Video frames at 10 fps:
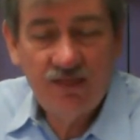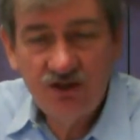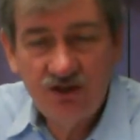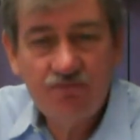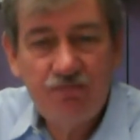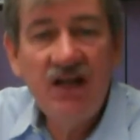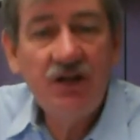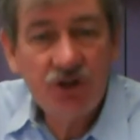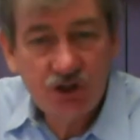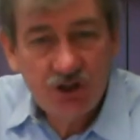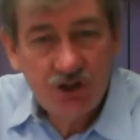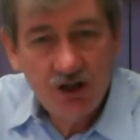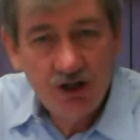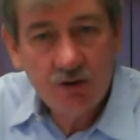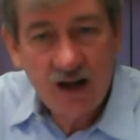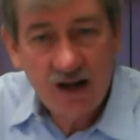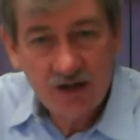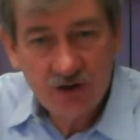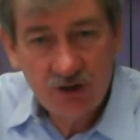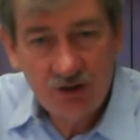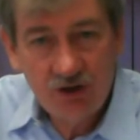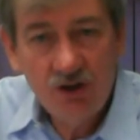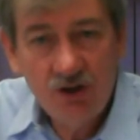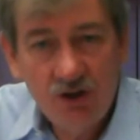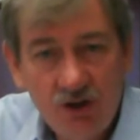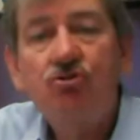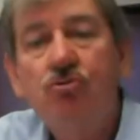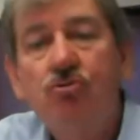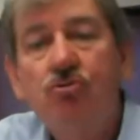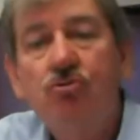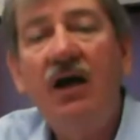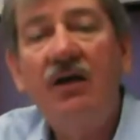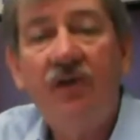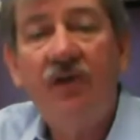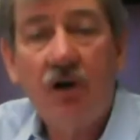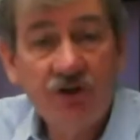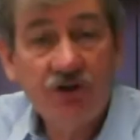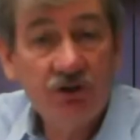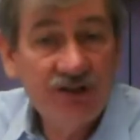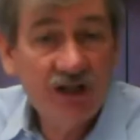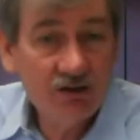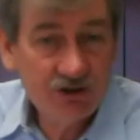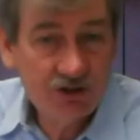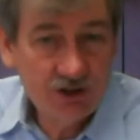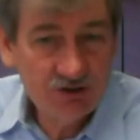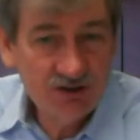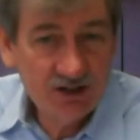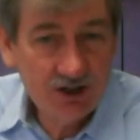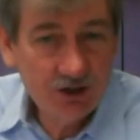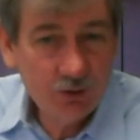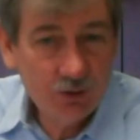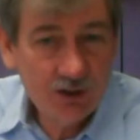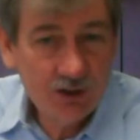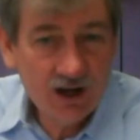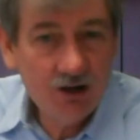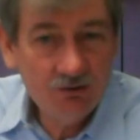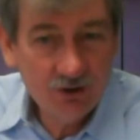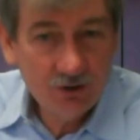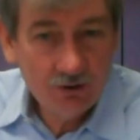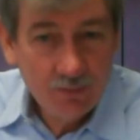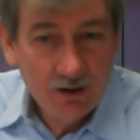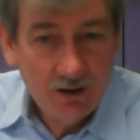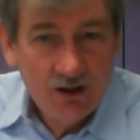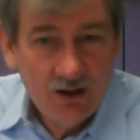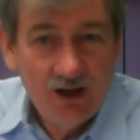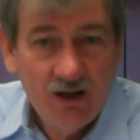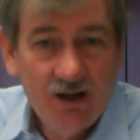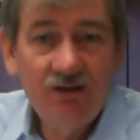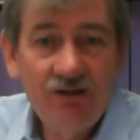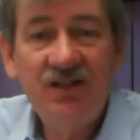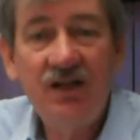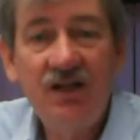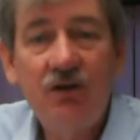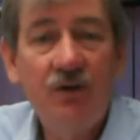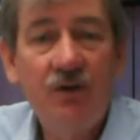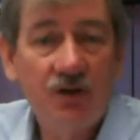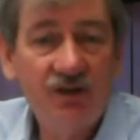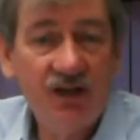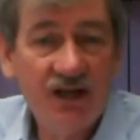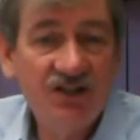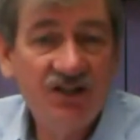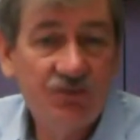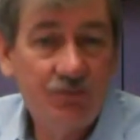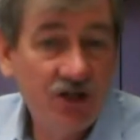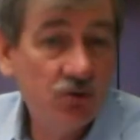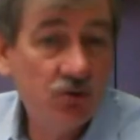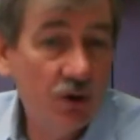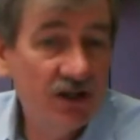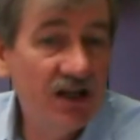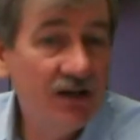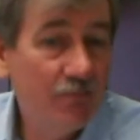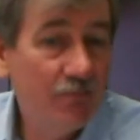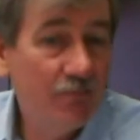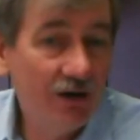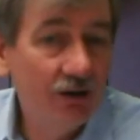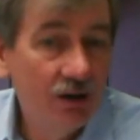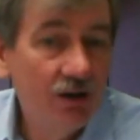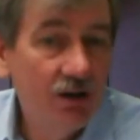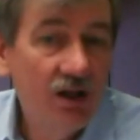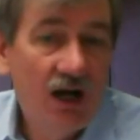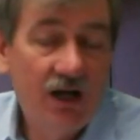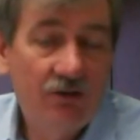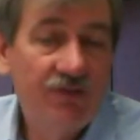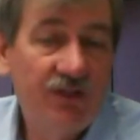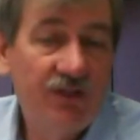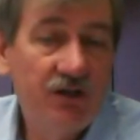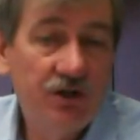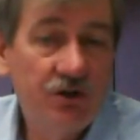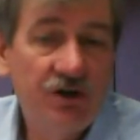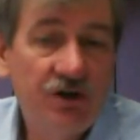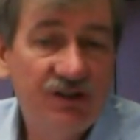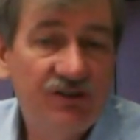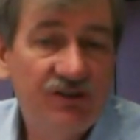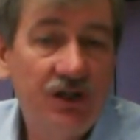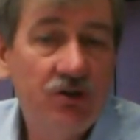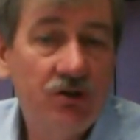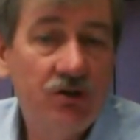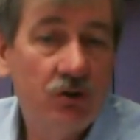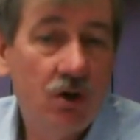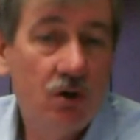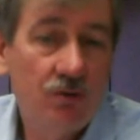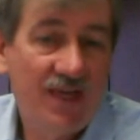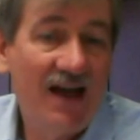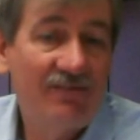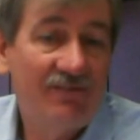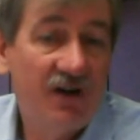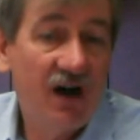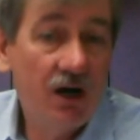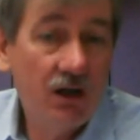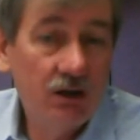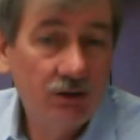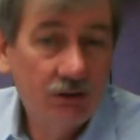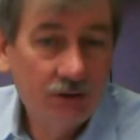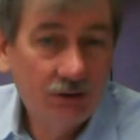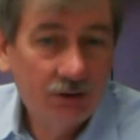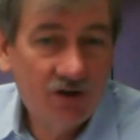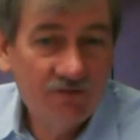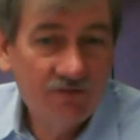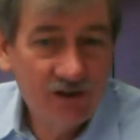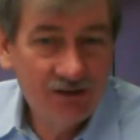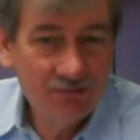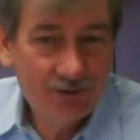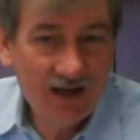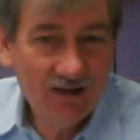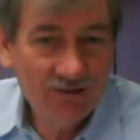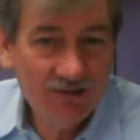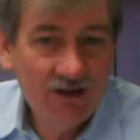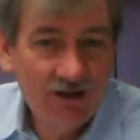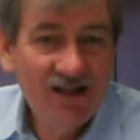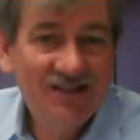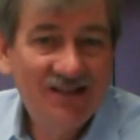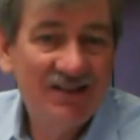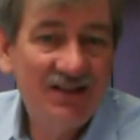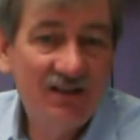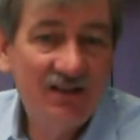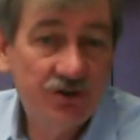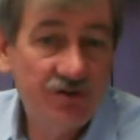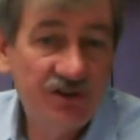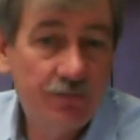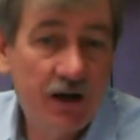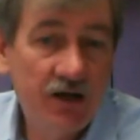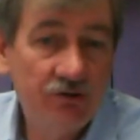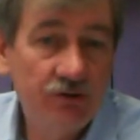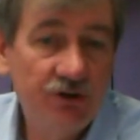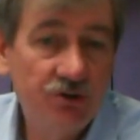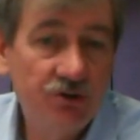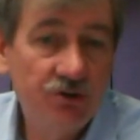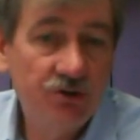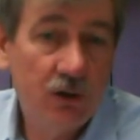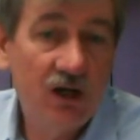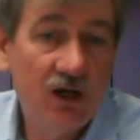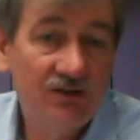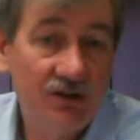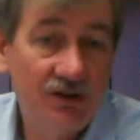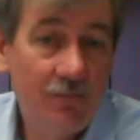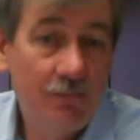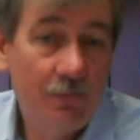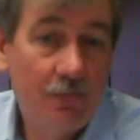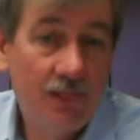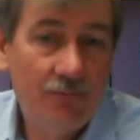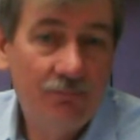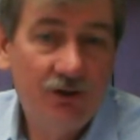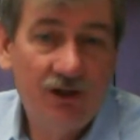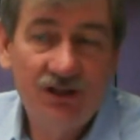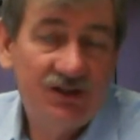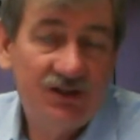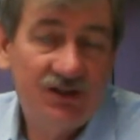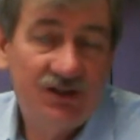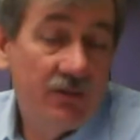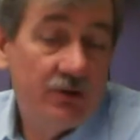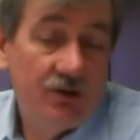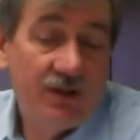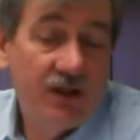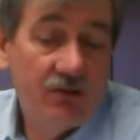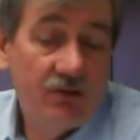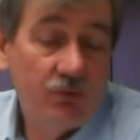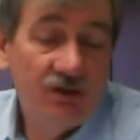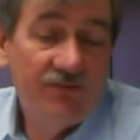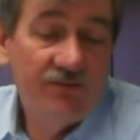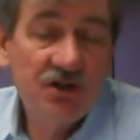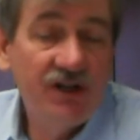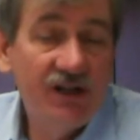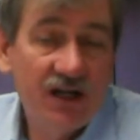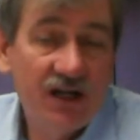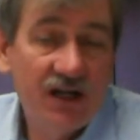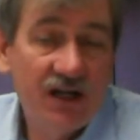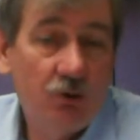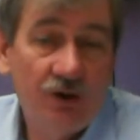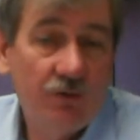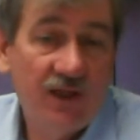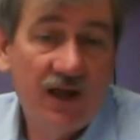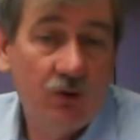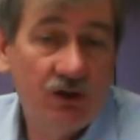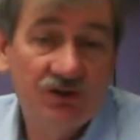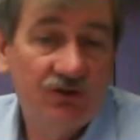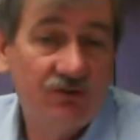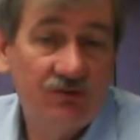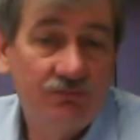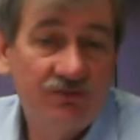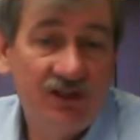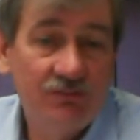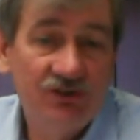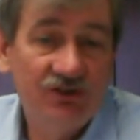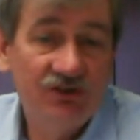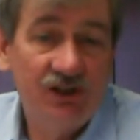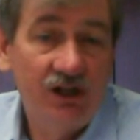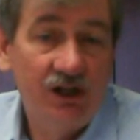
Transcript: speech interaction drive artificial intelligence, not the other way around. And until we really get speech working better, I don't think you're going to see Google go that far off the beaten path. It still has to respond to a user request. But it's inevitable that we'll eventually get to a point where that works seamlessly.